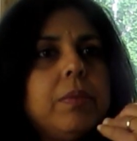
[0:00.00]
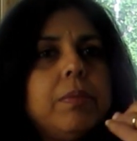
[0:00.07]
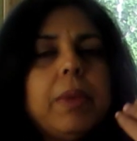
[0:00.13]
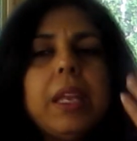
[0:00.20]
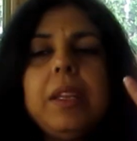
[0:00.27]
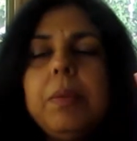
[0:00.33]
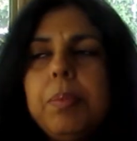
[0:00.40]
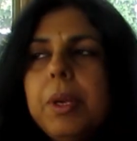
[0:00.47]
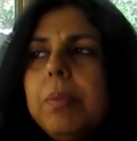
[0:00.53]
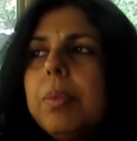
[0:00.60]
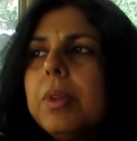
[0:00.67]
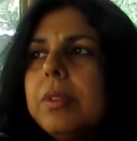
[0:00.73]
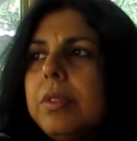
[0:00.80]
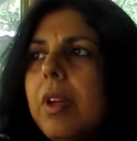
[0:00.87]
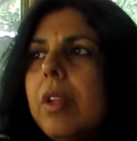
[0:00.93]
many
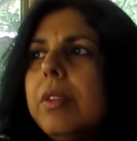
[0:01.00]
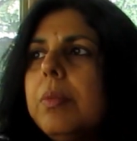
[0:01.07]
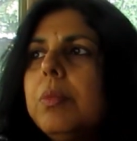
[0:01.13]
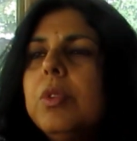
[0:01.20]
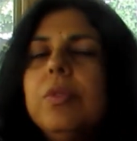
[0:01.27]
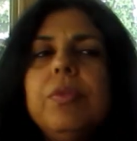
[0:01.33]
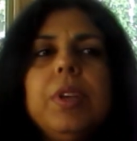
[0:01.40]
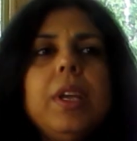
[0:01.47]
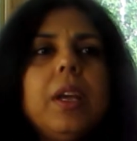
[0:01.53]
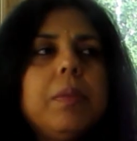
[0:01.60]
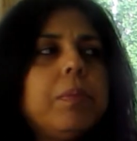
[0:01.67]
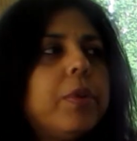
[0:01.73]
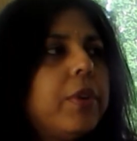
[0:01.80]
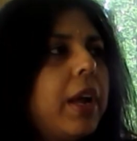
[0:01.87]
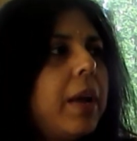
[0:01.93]
people saw the movie
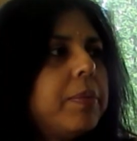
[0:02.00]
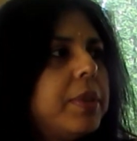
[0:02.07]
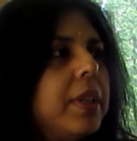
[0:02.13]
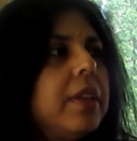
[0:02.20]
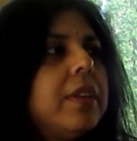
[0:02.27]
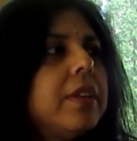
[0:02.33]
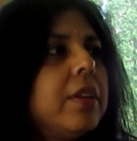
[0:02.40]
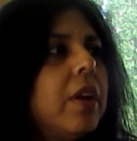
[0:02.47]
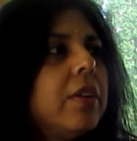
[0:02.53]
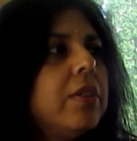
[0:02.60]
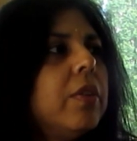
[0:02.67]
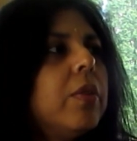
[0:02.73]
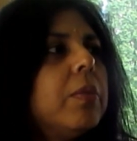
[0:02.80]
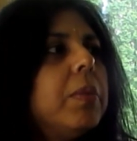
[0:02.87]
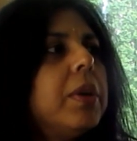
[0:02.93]
and perhaps they did not
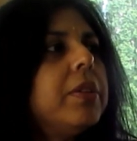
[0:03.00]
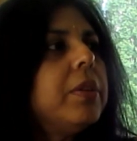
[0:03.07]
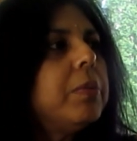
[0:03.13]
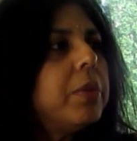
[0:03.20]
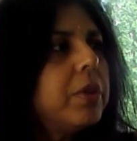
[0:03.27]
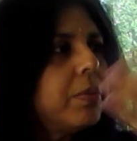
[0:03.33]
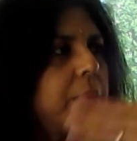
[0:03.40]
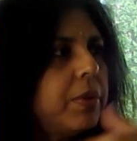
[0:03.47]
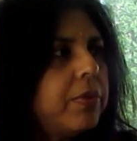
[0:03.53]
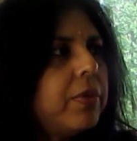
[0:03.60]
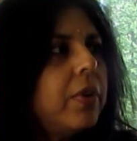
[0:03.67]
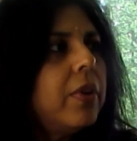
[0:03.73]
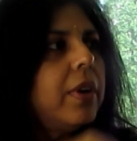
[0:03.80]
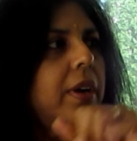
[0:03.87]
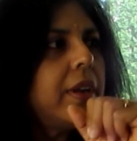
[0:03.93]
know about the book
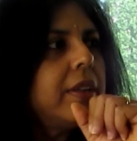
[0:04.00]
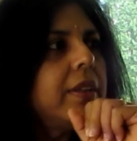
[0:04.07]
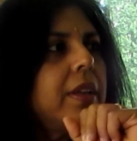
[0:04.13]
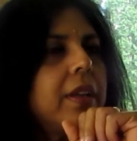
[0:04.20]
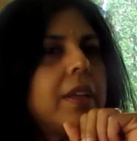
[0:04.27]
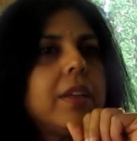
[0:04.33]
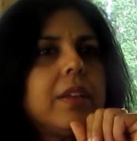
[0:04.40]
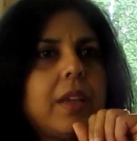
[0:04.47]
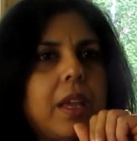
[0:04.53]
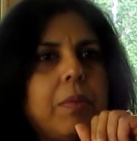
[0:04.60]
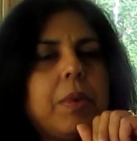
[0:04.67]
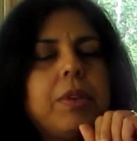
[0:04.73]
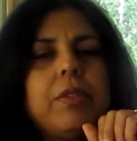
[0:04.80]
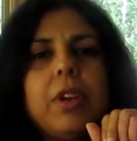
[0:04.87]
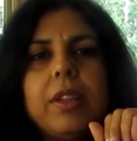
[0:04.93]
before and they came
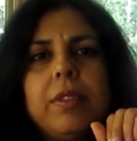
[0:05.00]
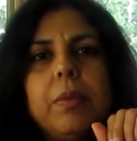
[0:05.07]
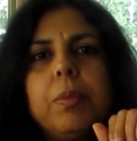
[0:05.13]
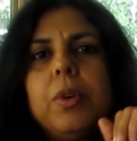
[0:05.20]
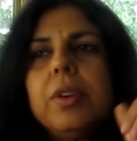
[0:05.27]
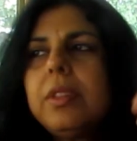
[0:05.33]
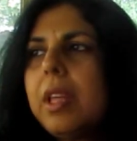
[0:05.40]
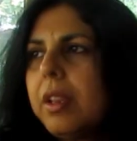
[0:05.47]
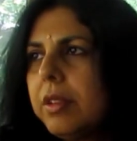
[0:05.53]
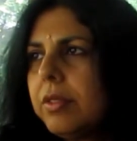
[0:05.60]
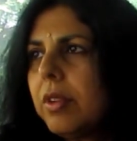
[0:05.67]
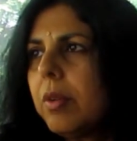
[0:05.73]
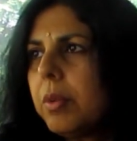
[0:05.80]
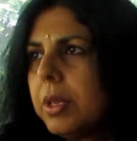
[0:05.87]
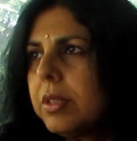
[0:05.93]
and read the book. That
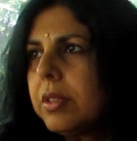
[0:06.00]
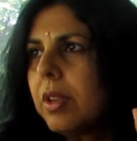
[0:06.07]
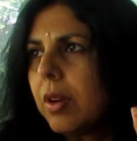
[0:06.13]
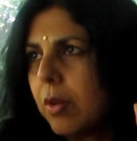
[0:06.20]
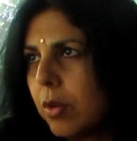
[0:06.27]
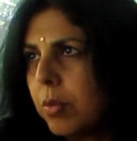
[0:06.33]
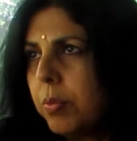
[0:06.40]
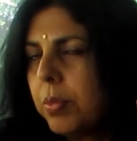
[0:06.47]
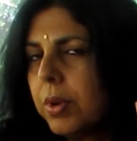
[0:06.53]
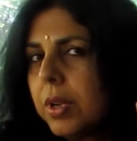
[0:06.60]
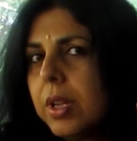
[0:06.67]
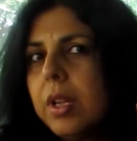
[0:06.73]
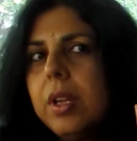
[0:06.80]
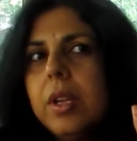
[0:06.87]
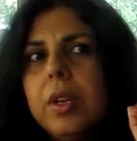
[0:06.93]
is always the hope
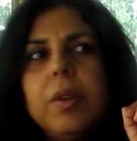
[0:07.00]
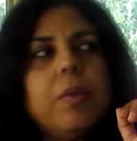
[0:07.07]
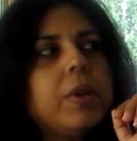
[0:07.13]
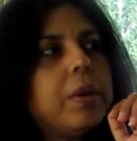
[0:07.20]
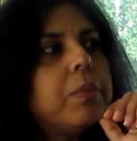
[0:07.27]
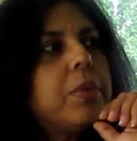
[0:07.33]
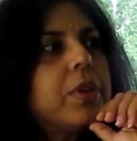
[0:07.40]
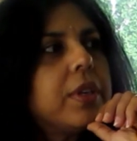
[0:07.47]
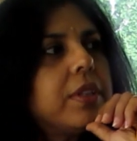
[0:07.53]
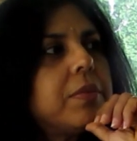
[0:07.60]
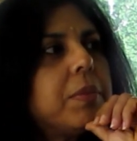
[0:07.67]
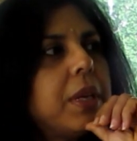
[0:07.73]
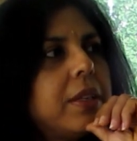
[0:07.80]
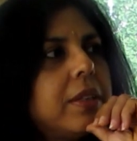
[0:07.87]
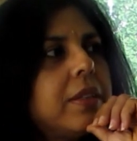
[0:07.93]
when a book is
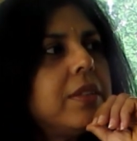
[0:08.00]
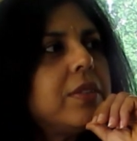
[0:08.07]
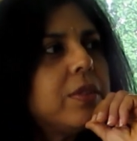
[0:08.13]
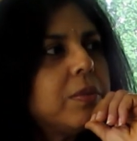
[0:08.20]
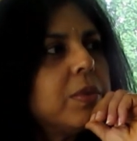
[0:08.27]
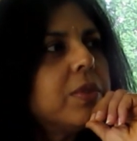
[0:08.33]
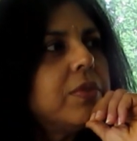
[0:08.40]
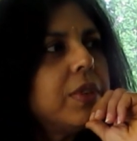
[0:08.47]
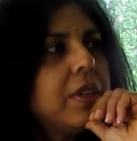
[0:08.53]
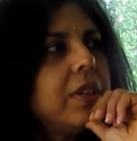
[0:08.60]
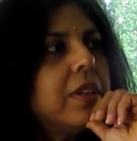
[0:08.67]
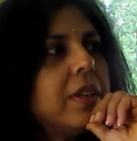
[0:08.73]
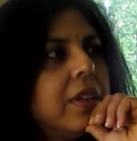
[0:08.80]
made into a movie.